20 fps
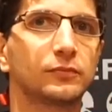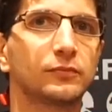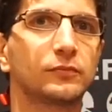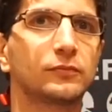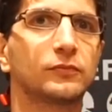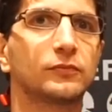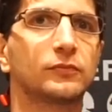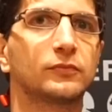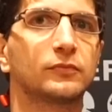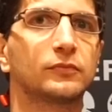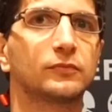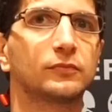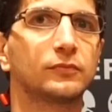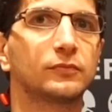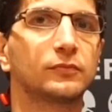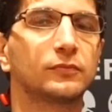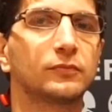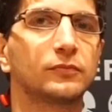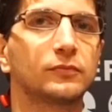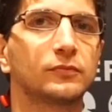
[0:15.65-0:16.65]

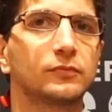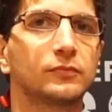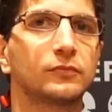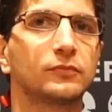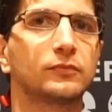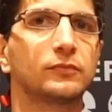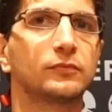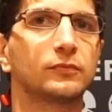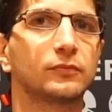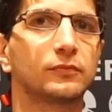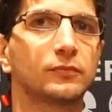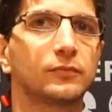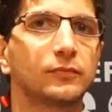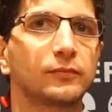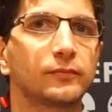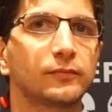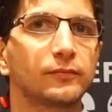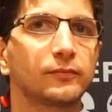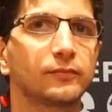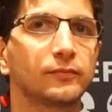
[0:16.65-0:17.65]

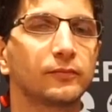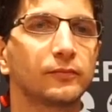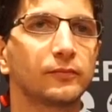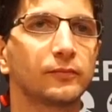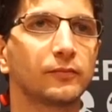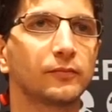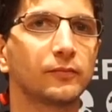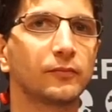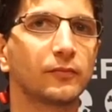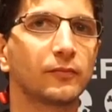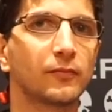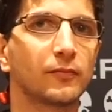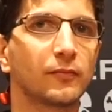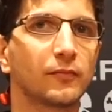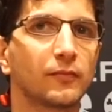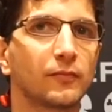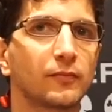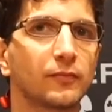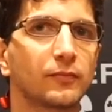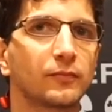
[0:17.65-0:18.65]

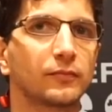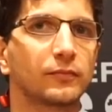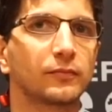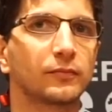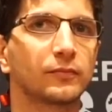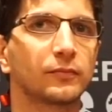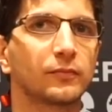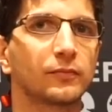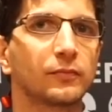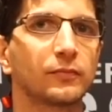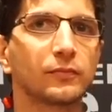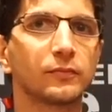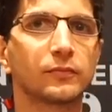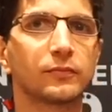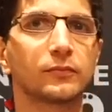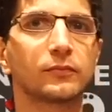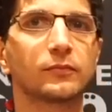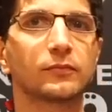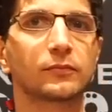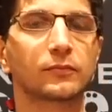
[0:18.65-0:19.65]

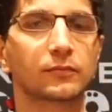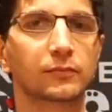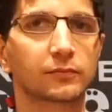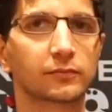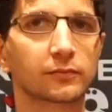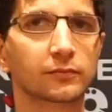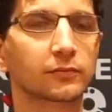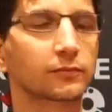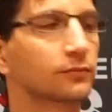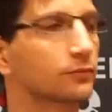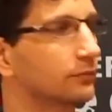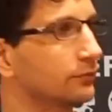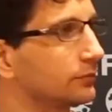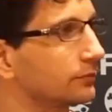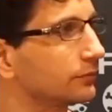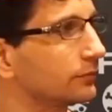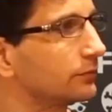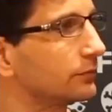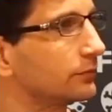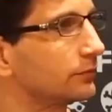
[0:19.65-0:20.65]

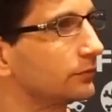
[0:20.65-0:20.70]
No words are spoken by the person on screen.